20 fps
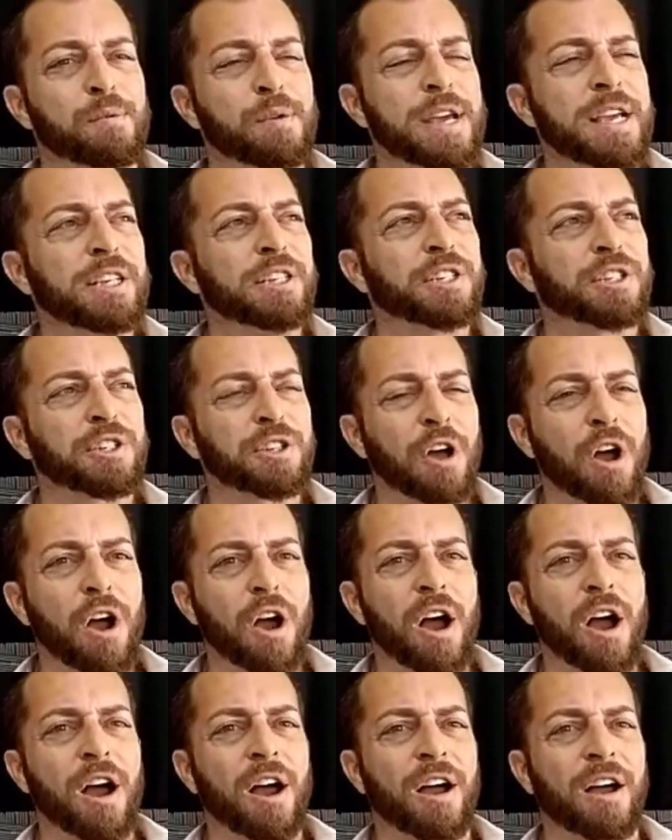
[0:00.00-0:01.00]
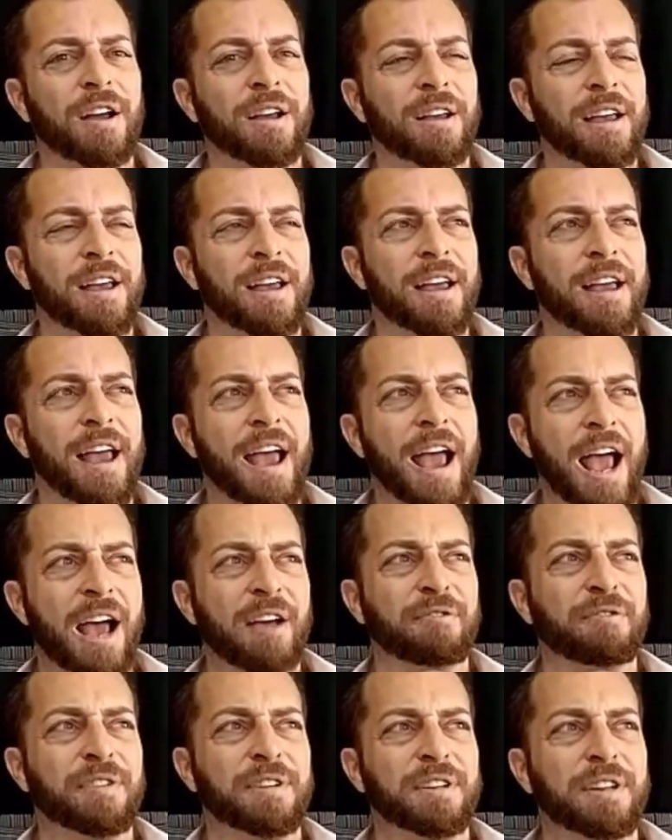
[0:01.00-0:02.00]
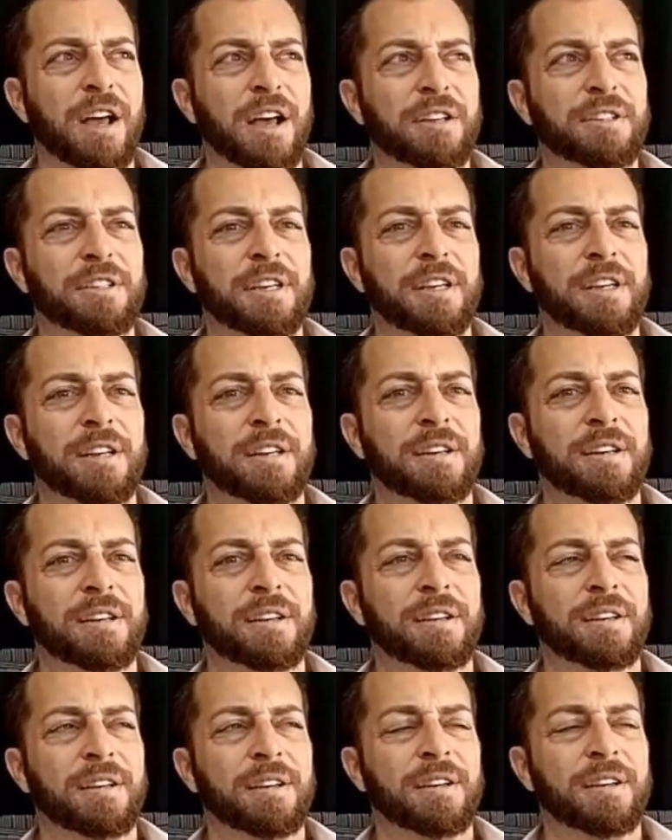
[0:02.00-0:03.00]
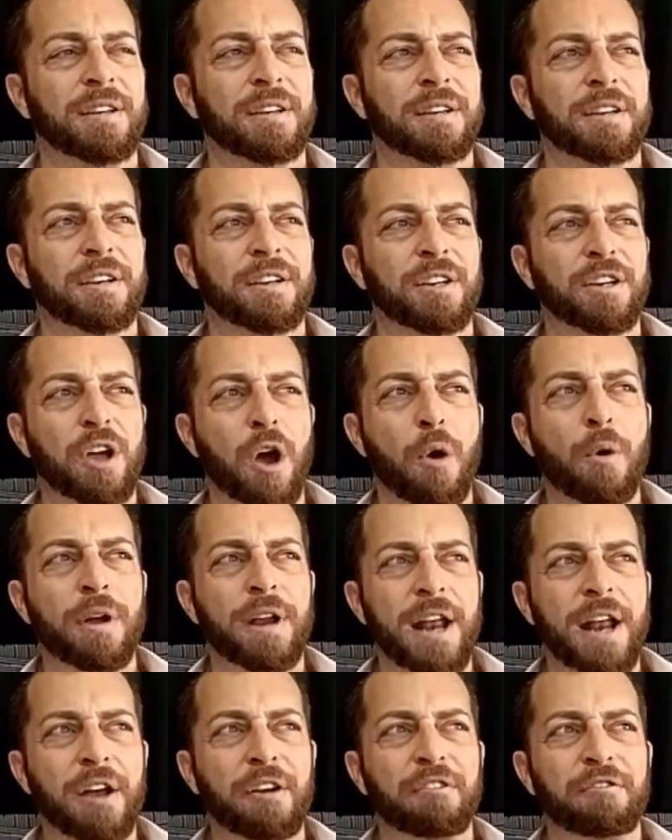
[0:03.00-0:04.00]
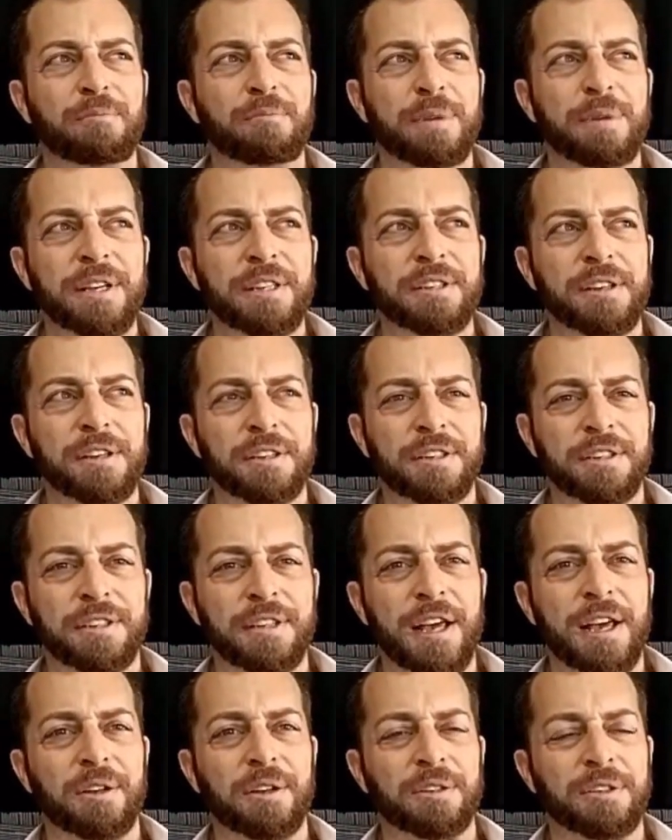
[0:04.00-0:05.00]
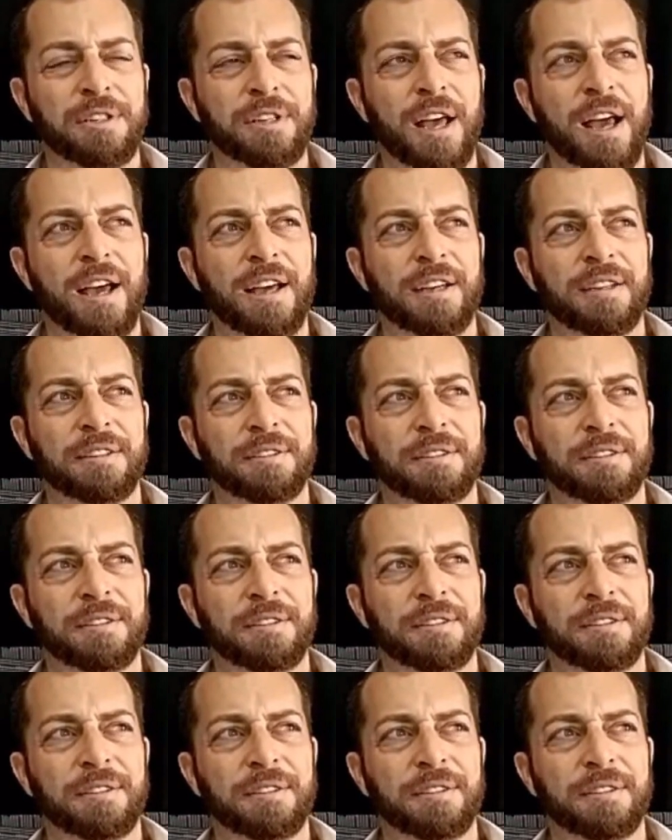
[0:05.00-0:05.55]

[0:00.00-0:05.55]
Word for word: we saw half a dozen going out of business sale signs.